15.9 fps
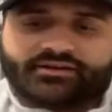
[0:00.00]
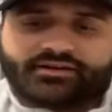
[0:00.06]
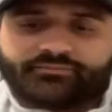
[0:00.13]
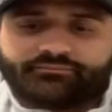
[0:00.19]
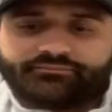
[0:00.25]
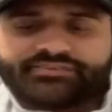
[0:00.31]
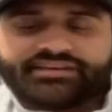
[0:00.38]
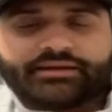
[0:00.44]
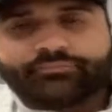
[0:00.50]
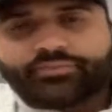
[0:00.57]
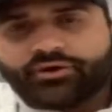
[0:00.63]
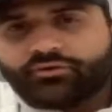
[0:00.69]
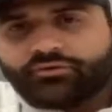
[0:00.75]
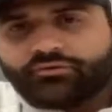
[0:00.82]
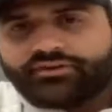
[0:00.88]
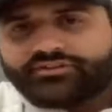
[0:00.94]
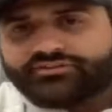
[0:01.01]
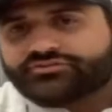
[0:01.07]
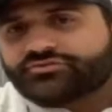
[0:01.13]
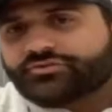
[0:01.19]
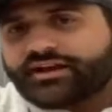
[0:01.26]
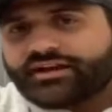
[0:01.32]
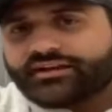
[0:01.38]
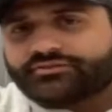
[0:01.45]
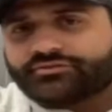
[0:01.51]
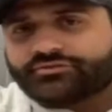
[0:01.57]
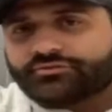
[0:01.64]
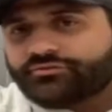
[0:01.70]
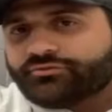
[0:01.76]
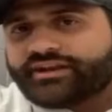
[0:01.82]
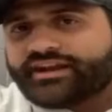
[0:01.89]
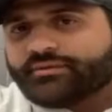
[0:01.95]
tempo is trying to
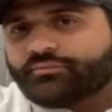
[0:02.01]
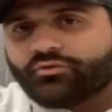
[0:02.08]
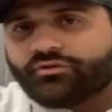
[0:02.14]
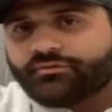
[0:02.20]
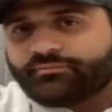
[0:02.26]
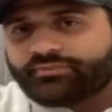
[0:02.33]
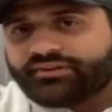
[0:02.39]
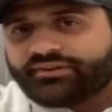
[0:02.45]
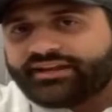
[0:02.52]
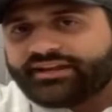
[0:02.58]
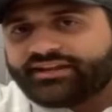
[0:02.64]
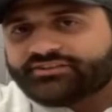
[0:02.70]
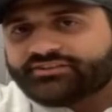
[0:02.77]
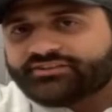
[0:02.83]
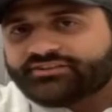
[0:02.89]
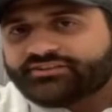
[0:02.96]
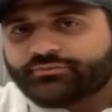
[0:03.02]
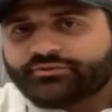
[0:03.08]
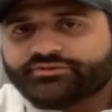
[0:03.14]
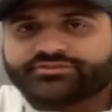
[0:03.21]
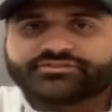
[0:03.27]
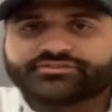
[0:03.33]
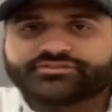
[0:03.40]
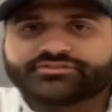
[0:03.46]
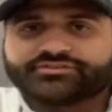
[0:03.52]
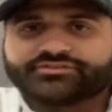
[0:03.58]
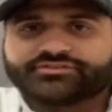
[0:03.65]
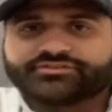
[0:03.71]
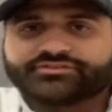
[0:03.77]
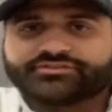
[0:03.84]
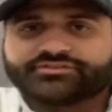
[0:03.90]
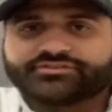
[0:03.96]
create more plays, which is more
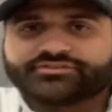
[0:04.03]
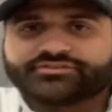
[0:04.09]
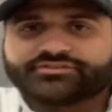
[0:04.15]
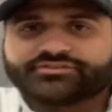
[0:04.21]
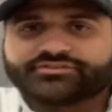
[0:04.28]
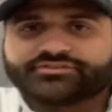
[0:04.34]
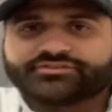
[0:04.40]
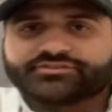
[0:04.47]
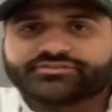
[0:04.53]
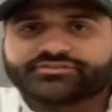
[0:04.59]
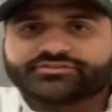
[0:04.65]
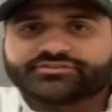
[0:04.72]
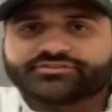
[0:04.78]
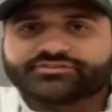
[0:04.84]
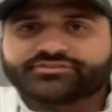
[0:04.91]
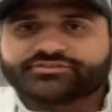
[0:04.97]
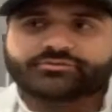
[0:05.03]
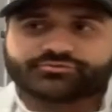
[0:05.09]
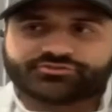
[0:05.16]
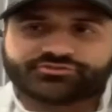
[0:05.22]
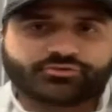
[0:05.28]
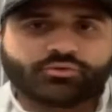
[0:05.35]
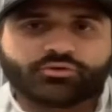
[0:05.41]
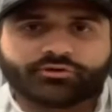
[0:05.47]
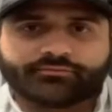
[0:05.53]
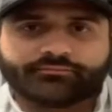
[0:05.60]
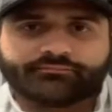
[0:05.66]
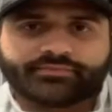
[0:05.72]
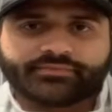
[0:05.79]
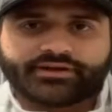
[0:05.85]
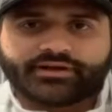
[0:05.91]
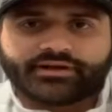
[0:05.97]
opportunities ultimately to score.
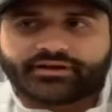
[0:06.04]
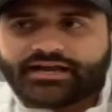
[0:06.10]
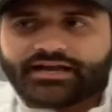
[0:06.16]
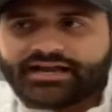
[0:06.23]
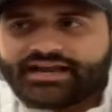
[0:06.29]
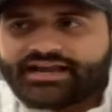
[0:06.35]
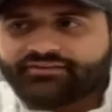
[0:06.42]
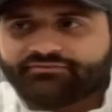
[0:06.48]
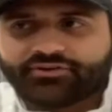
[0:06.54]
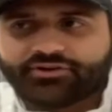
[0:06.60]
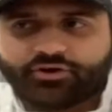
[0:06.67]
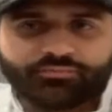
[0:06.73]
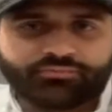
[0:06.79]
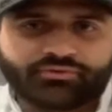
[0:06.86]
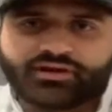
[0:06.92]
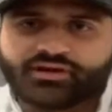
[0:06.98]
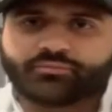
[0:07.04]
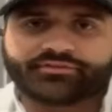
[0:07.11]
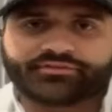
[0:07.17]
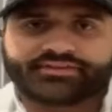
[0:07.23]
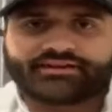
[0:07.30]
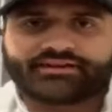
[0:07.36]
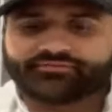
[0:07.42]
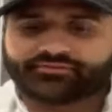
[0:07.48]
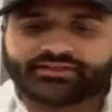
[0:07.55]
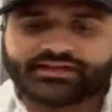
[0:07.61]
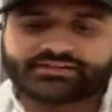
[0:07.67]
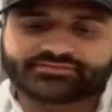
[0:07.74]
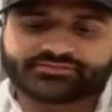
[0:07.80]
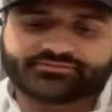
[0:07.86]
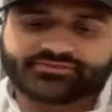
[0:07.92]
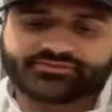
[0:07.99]
I have no problem with that
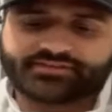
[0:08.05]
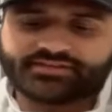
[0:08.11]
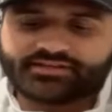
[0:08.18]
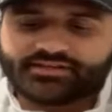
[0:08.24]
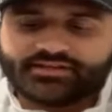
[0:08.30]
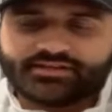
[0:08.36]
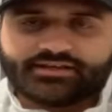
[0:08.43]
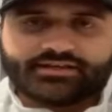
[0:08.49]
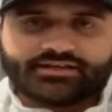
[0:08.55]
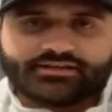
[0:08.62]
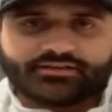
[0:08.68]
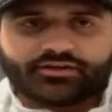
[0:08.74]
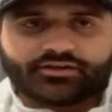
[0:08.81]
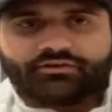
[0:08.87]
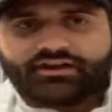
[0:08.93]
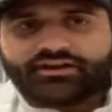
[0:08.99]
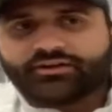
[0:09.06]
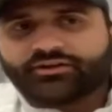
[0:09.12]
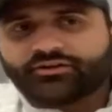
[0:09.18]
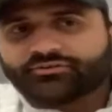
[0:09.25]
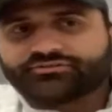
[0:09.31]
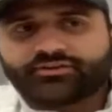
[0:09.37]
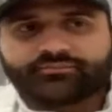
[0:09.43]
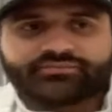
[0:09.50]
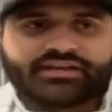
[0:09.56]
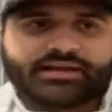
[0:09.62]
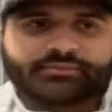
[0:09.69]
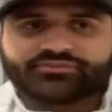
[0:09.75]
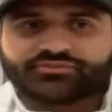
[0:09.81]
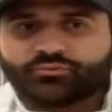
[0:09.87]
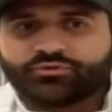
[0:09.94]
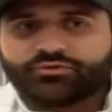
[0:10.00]
philosophy. I know sometimes
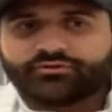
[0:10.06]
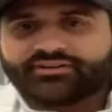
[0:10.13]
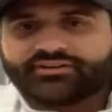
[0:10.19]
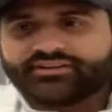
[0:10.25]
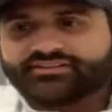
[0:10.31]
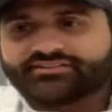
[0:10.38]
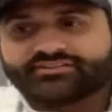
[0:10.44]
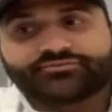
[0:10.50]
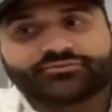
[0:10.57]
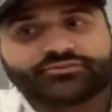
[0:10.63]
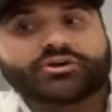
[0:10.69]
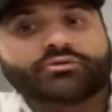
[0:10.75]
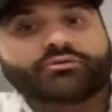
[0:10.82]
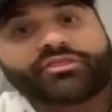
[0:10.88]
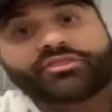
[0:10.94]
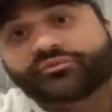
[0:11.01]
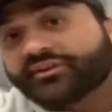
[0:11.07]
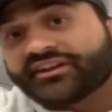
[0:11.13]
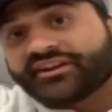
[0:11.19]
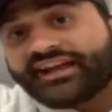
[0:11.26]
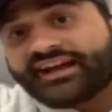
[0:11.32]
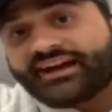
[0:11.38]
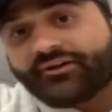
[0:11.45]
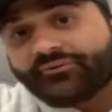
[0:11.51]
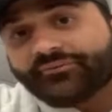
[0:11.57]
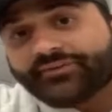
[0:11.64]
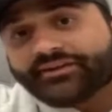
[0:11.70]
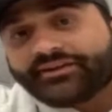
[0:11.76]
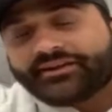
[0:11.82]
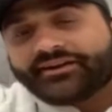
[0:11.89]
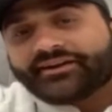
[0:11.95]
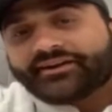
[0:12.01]
the worry is if you're going 3 and out
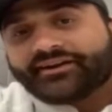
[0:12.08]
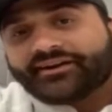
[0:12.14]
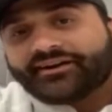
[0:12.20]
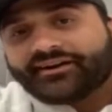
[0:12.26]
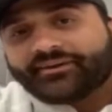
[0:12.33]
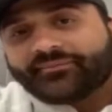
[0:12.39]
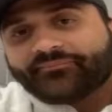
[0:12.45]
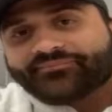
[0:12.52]
on